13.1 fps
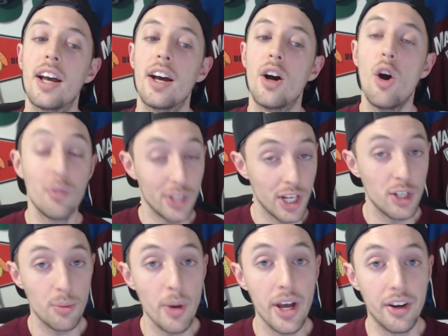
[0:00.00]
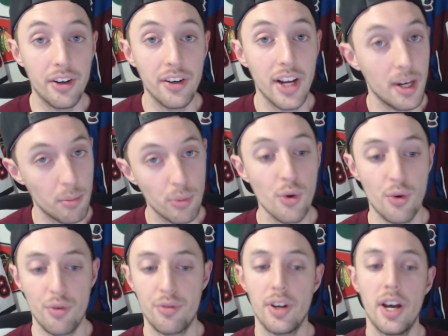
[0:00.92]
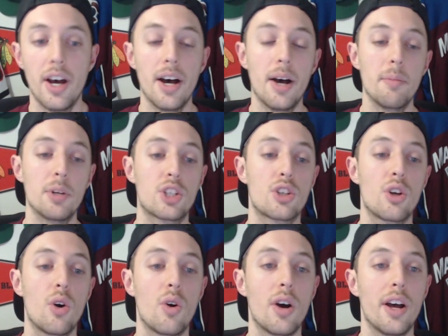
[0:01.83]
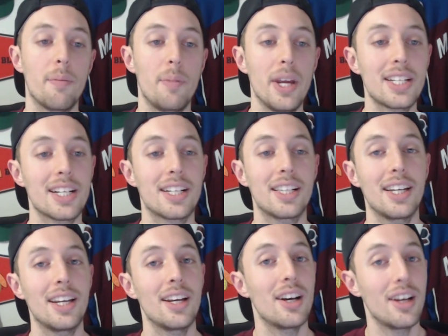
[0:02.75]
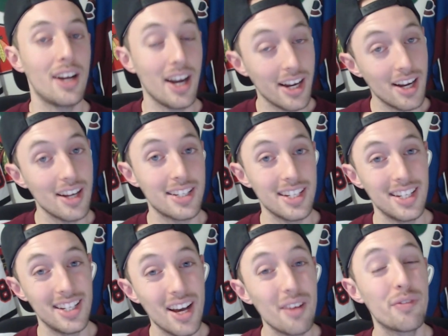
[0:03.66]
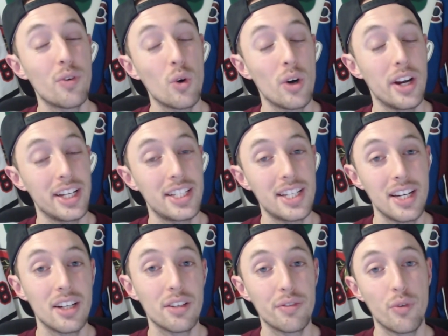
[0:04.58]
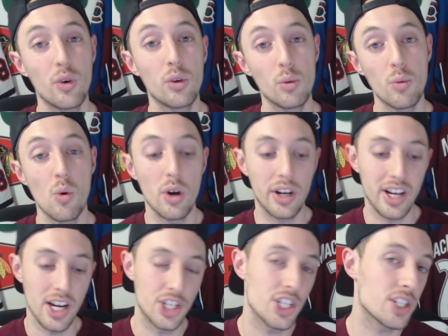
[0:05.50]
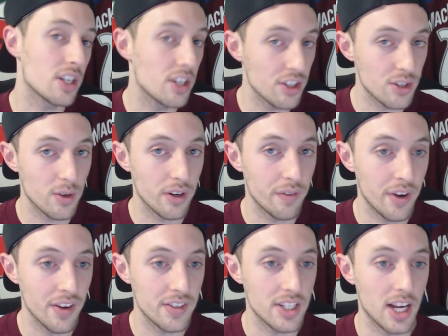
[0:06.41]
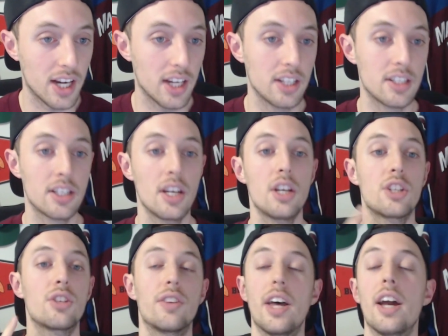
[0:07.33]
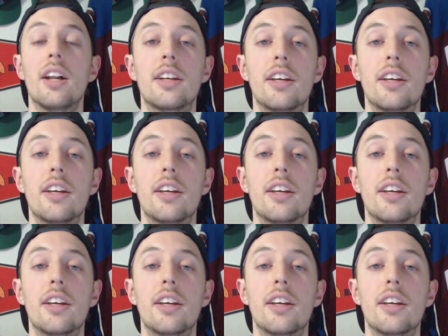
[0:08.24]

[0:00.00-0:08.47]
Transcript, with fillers: hopefully I do better and improve. Um, so basically, I got enough for a tier four reward. I got just under twenty-five seconds. So that'll